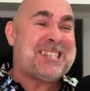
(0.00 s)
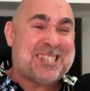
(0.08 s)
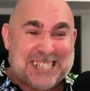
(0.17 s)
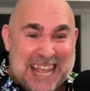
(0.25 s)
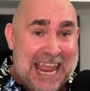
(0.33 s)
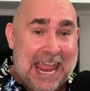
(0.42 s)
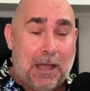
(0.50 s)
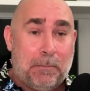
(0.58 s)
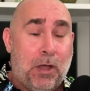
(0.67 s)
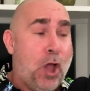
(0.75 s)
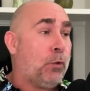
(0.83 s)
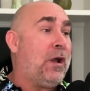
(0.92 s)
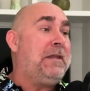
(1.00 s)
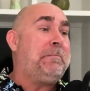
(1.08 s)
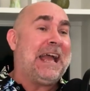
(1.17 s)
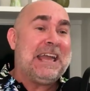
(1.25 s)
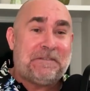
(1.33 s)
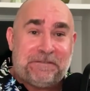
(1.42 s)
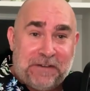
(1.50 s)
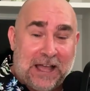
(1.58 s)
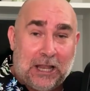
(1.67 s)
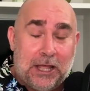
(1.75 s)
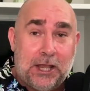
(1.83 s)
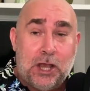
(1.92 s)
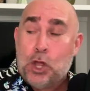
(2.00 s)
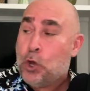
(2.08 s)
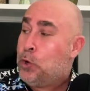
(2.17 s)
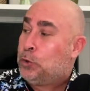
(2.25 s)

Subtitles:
a scam run by a felon